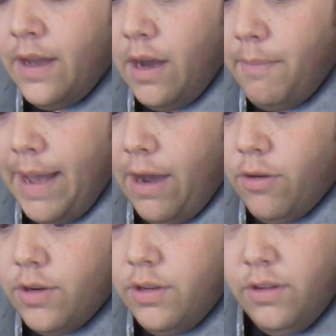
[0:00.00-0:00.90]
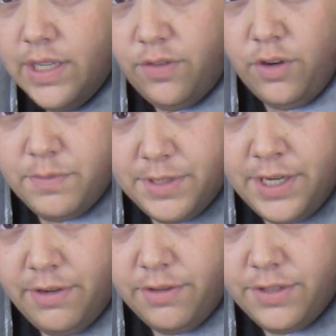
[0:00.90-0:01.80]
about, as far as
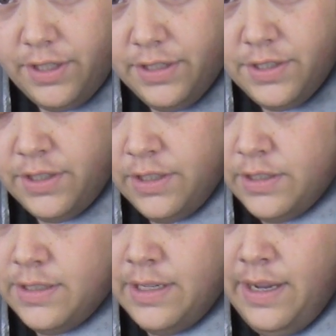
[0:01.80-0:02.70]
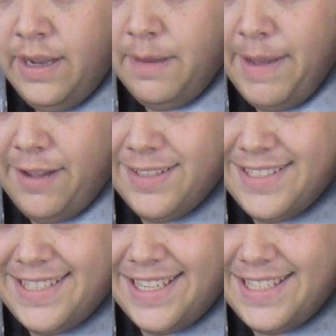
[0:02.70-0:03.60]
materials are concerned, about
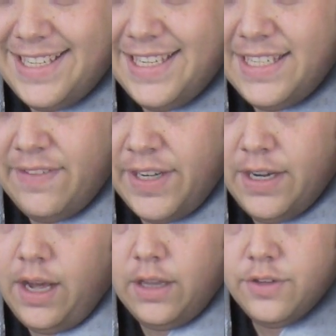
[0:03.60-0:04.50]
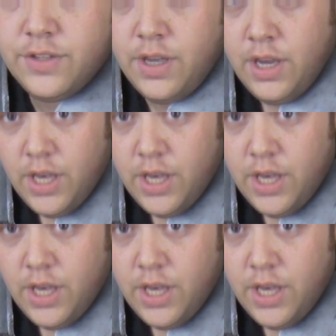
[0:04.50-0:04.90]
$60, $70.